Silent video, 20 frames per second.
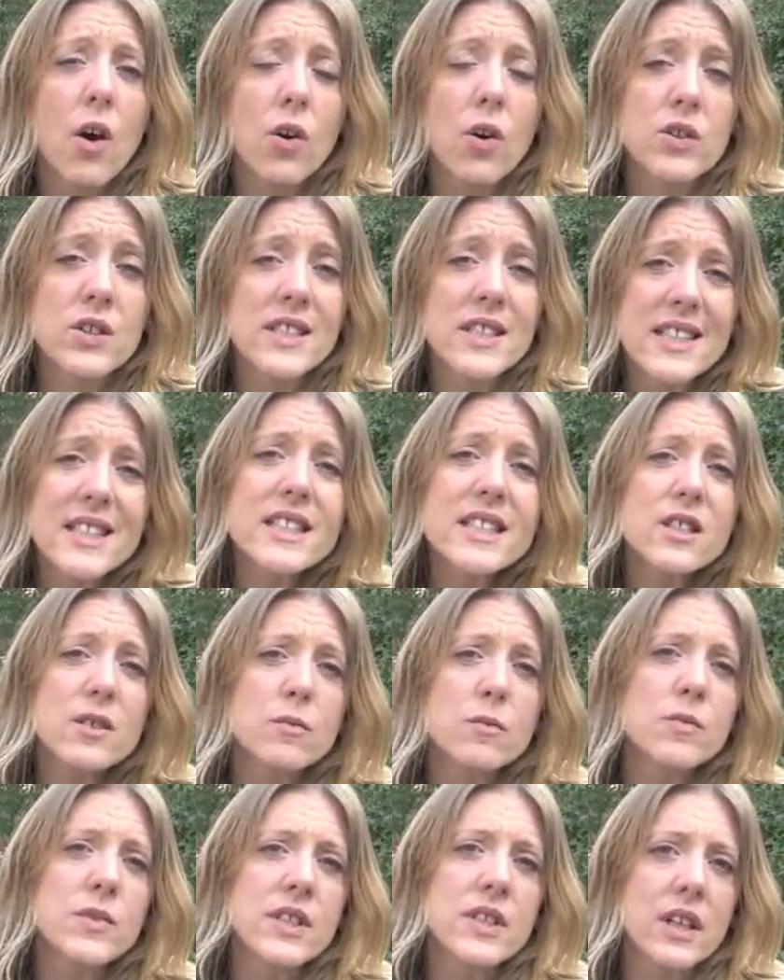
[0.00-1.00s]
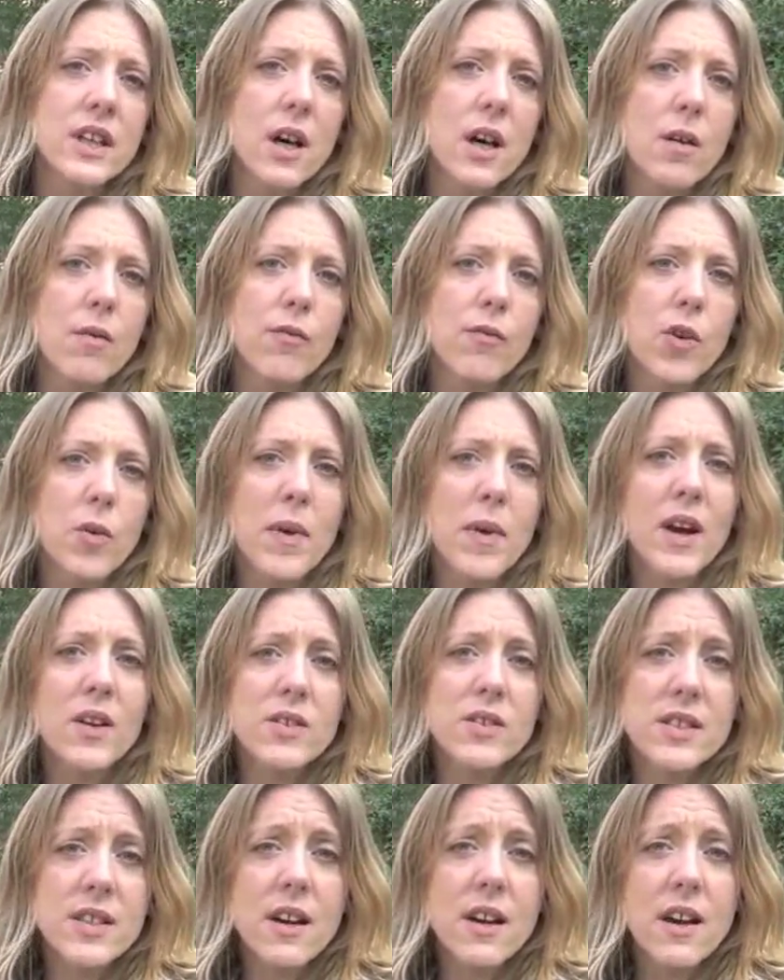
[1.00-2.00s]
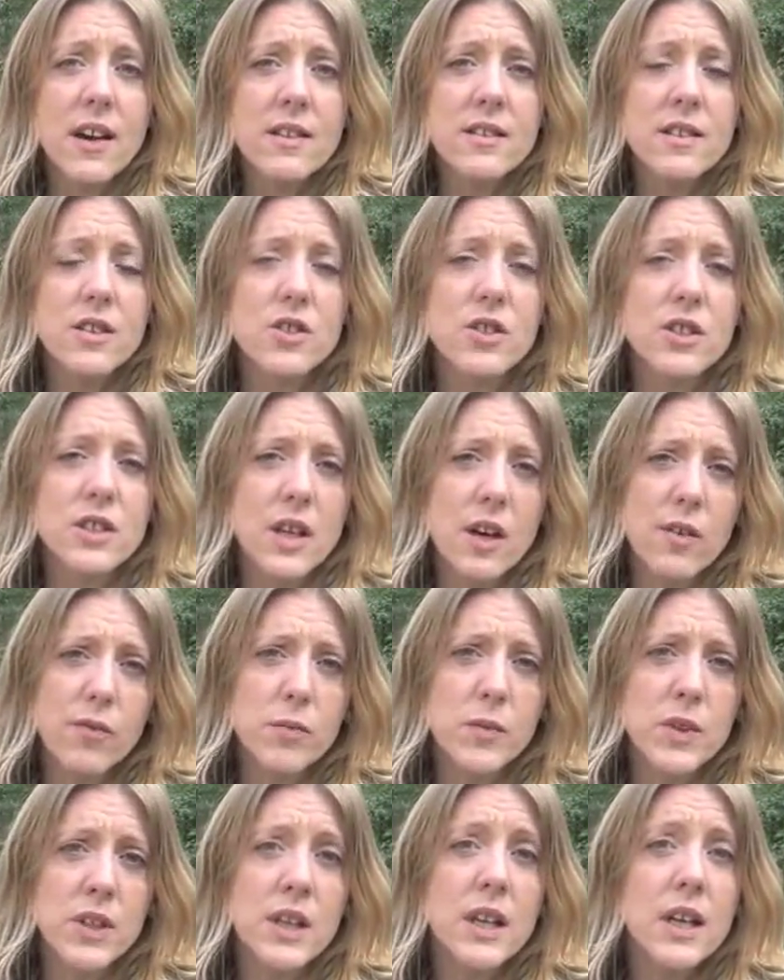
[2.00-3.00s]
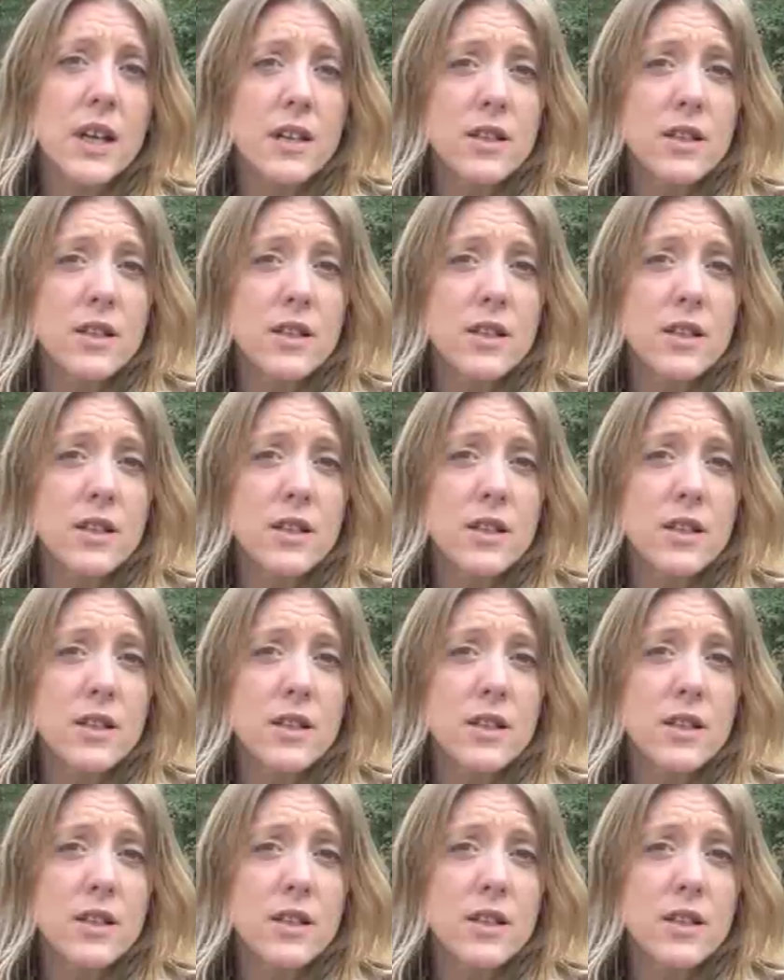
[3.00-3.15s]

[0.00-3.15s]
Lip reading: on systems that come from outside, such as government,